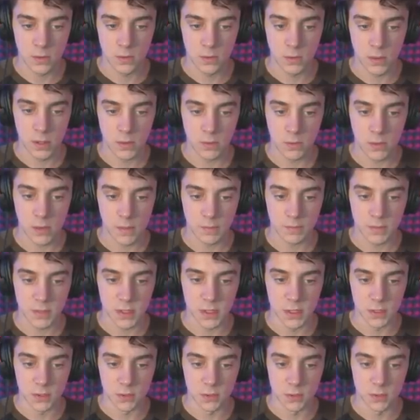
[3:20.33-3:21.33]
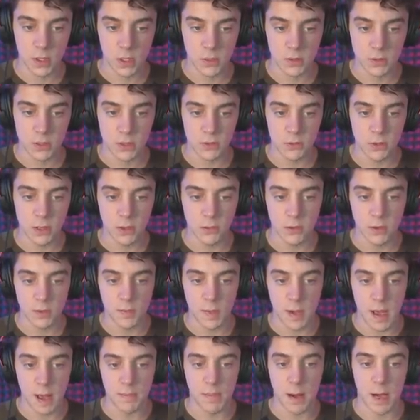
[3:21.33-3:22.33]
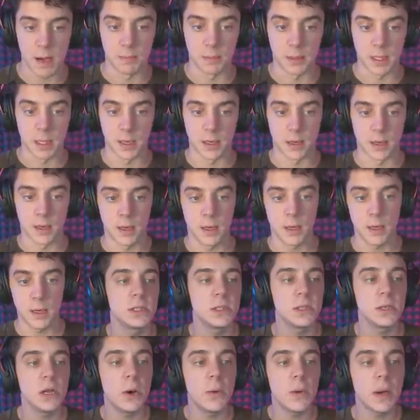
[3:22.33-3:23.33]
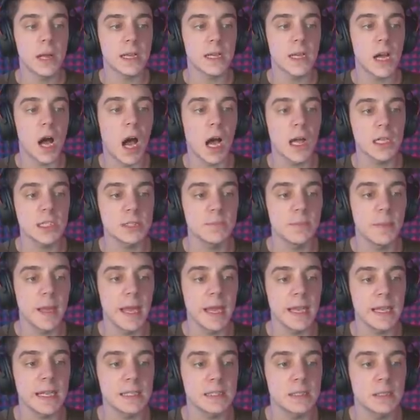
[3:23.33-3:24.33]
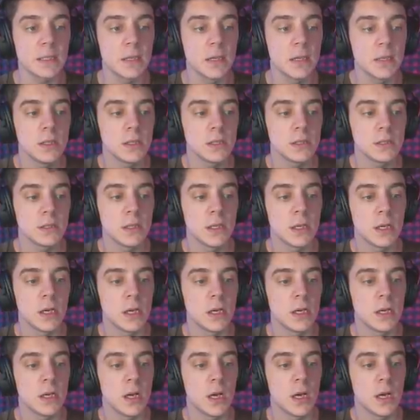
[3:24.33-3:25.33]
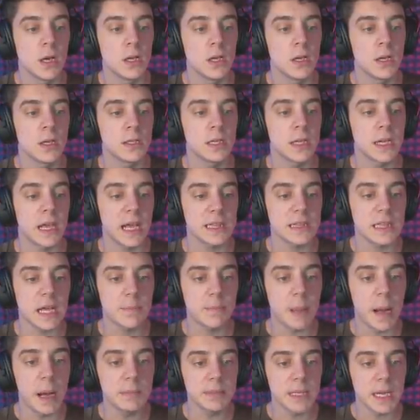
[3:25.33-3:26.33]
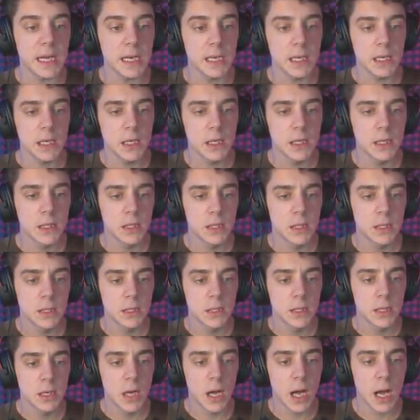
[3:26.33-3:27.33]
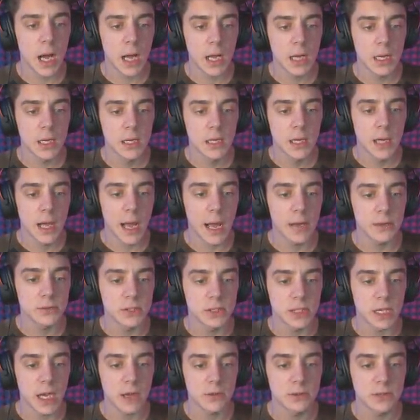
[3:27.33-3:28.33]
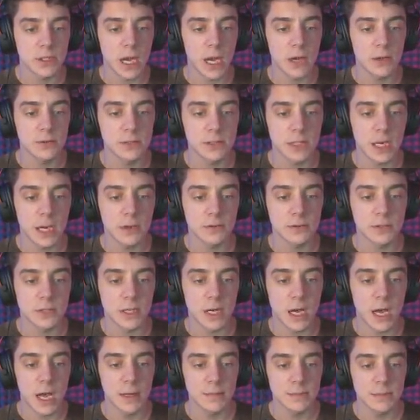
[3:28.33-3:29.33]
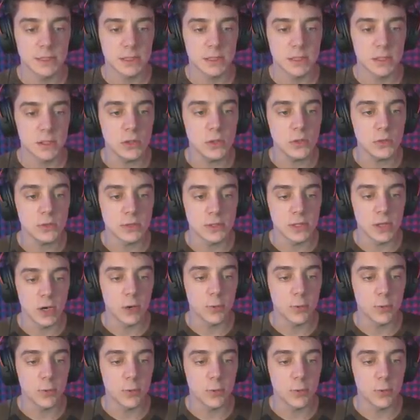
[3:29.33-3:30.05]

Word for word: What are you up to? What are you doing with my pumpkin, huh? Do you know what it cost me to, to get that pumpkin? Huh? Ouch, ouch, ouch, ouch. I'm just a goose,